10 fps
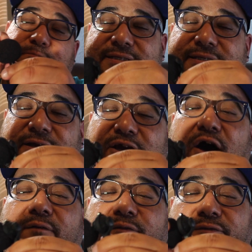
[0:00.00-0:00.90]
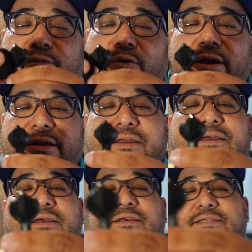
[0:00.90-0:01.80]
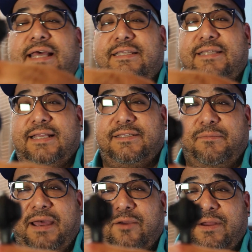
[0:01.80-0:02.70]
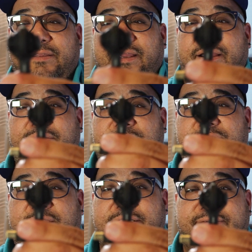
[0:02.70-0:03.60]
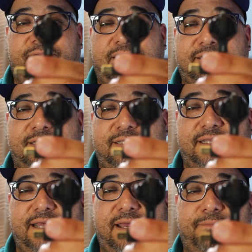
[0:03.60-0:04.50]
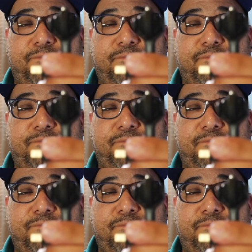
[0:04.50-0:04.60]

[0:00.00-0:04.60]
This is the cover for it. See, that's the mic right there. You guys can see that.